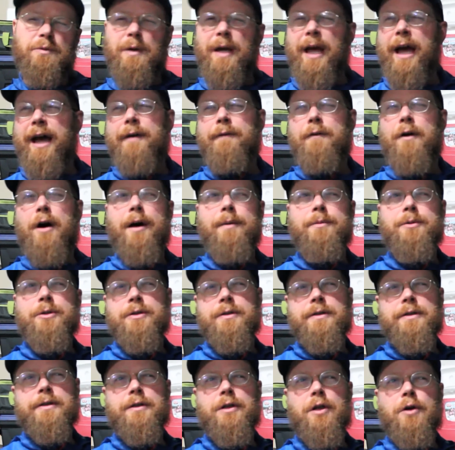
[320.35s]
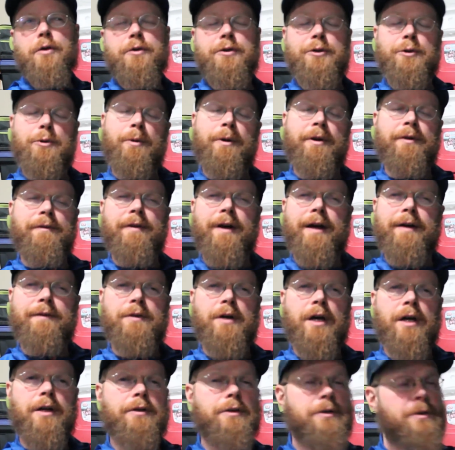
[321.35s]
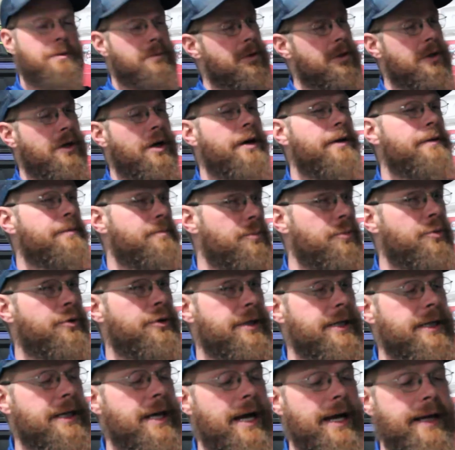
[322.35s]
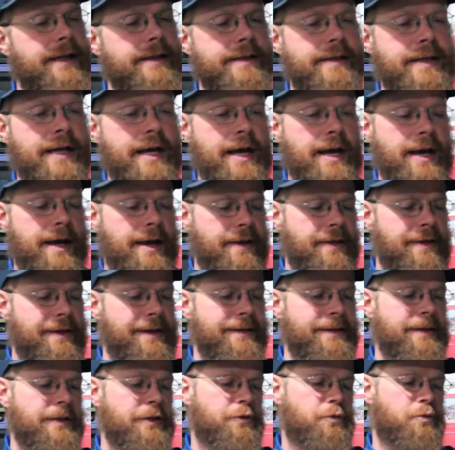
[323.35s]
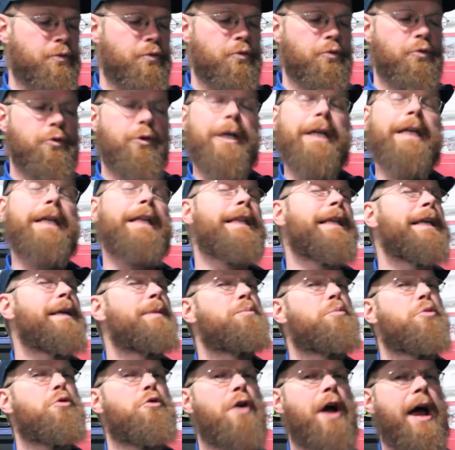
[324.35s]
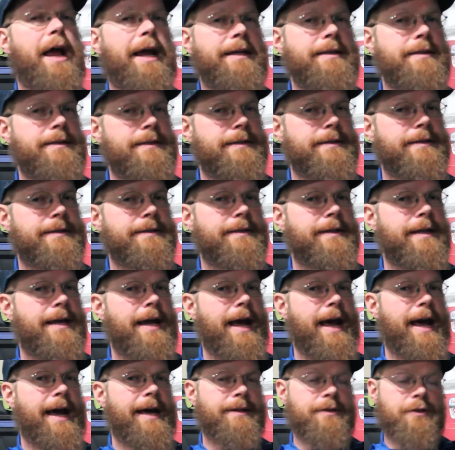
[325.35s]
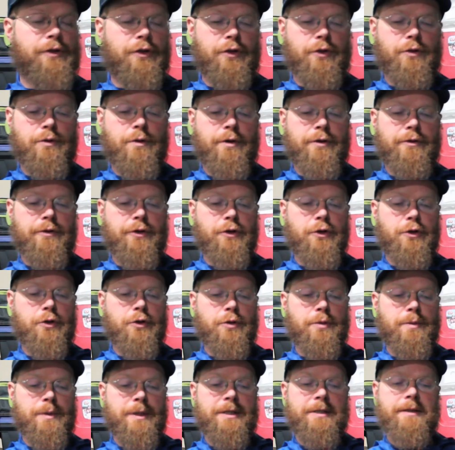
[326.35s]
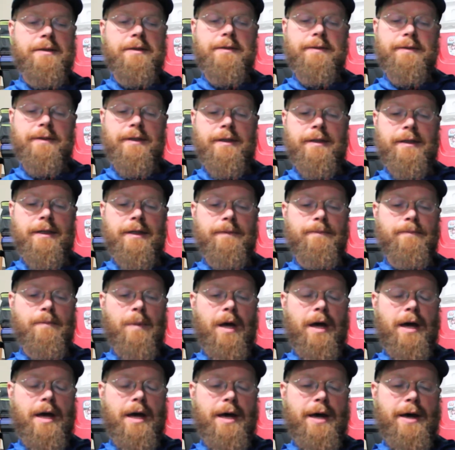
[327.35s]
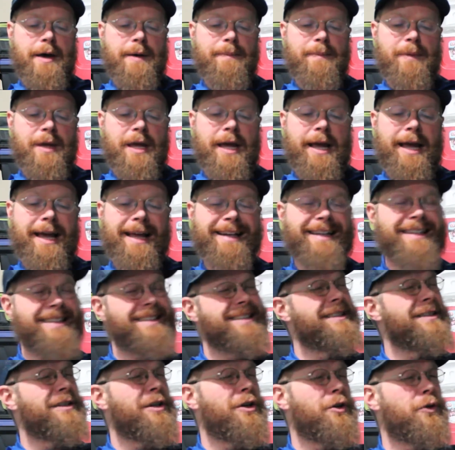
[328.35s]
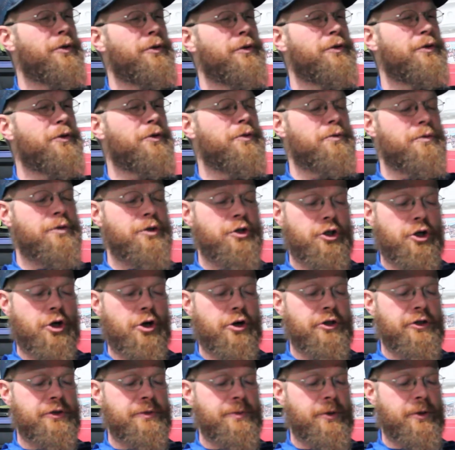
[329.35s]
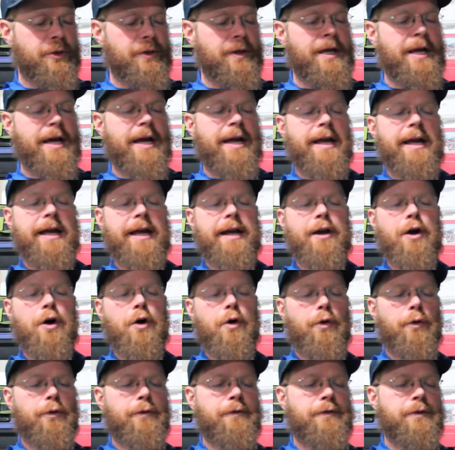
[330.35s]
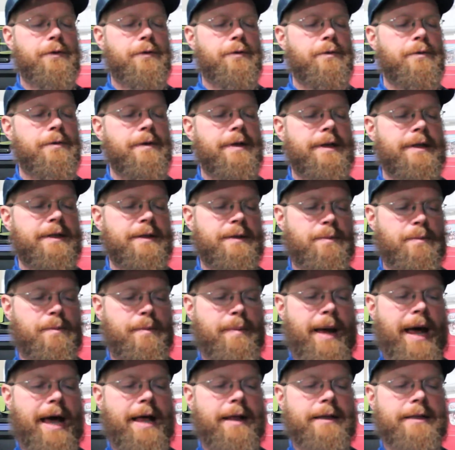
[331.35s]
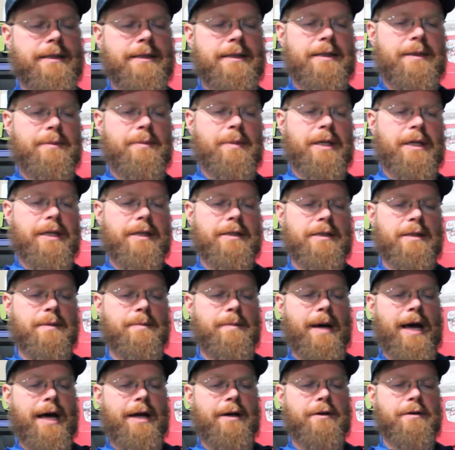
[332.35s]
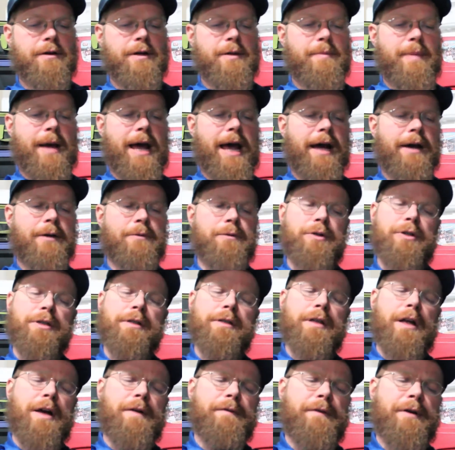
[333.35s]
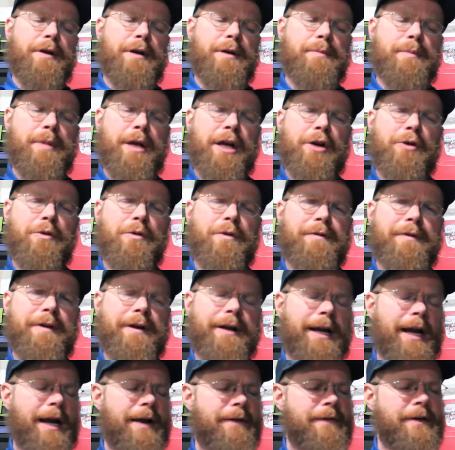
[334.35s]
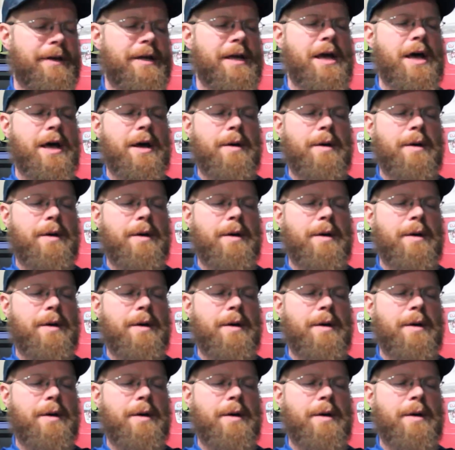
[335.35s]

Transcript: we have options as low as $25, which are pretty nice. This is really bright at 200 lumens, and it is also rechargeable, and also is balanced because the battery pack, which is not very big or very heavy,